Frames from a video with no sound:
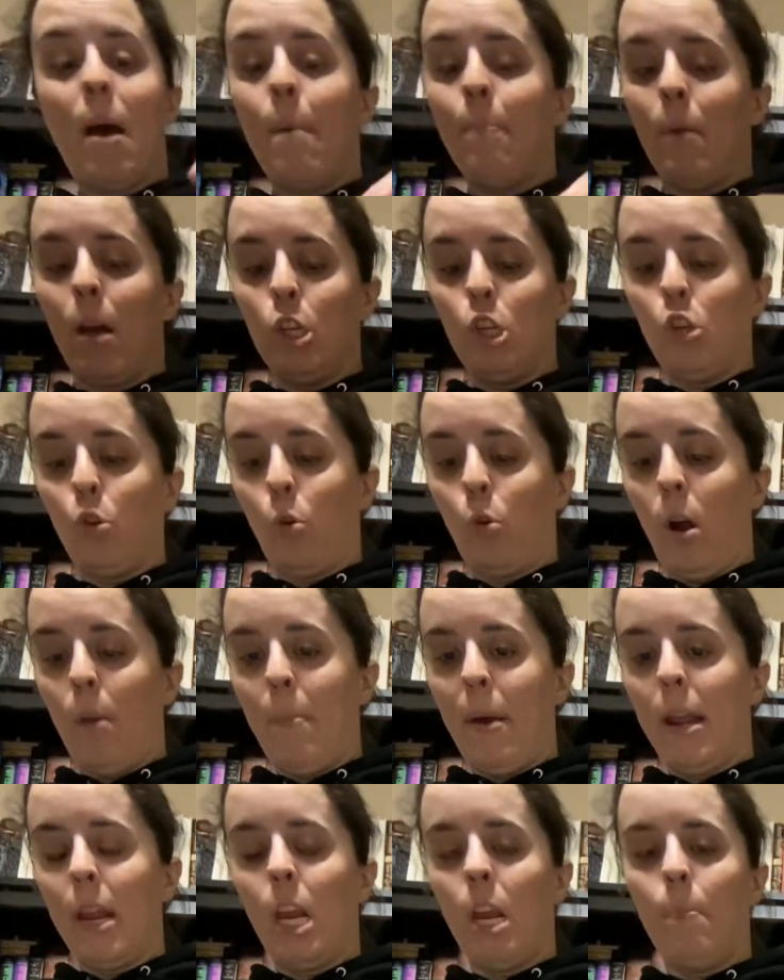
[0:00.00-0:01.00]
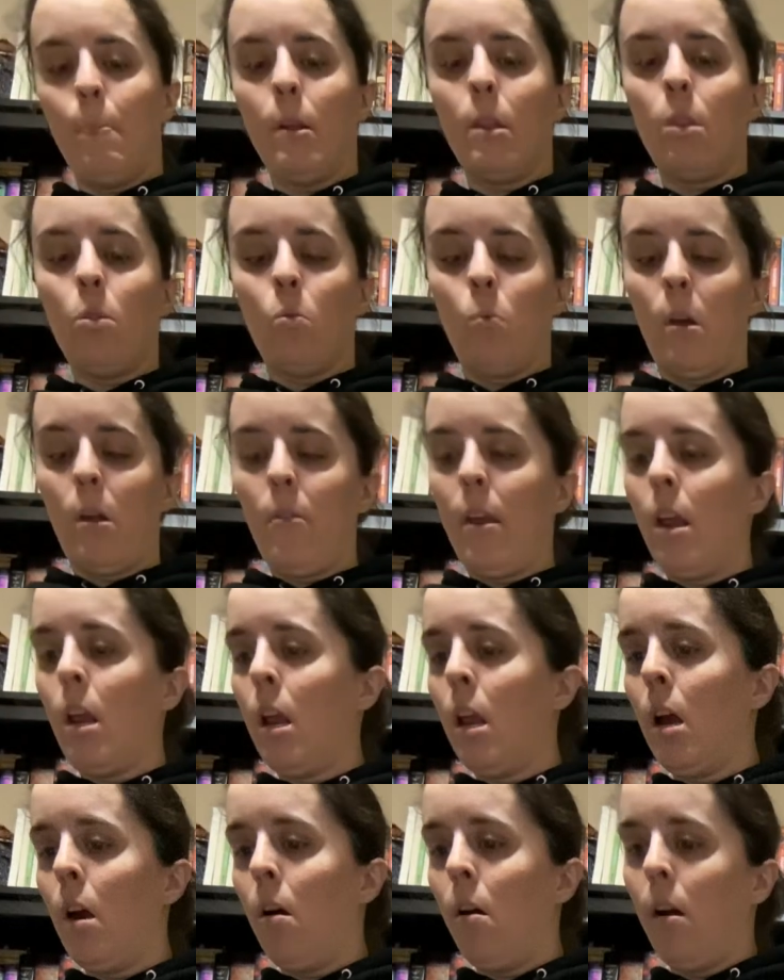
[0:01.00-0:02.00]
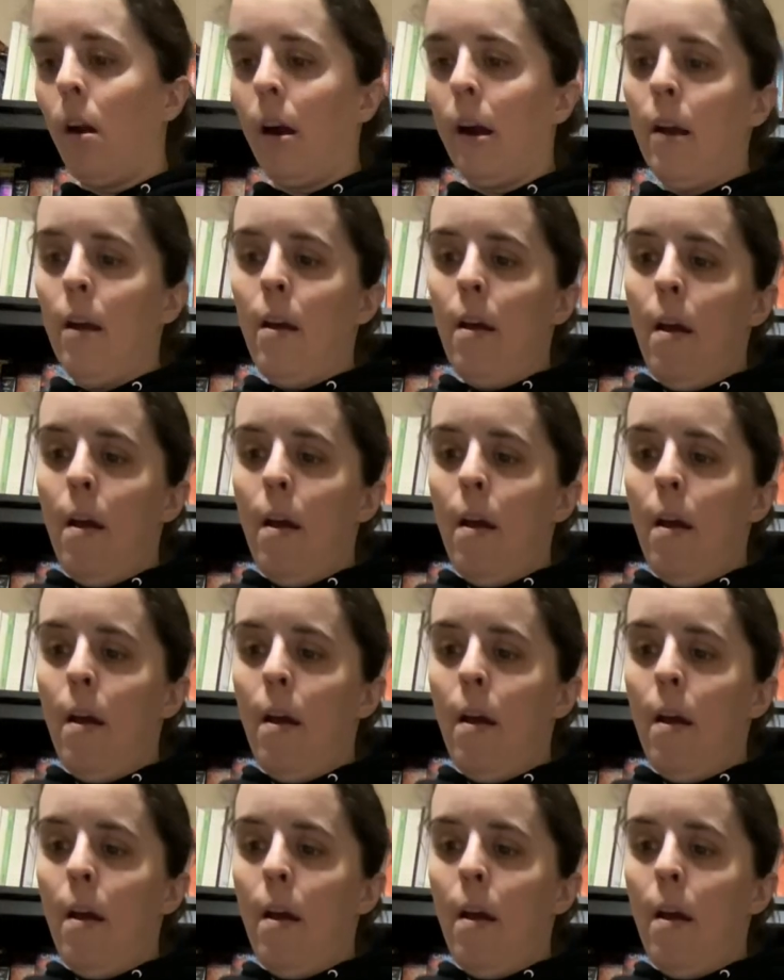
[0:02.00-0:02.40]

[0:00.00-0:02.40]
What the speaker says: I'm not sure. I might keep it the way they are.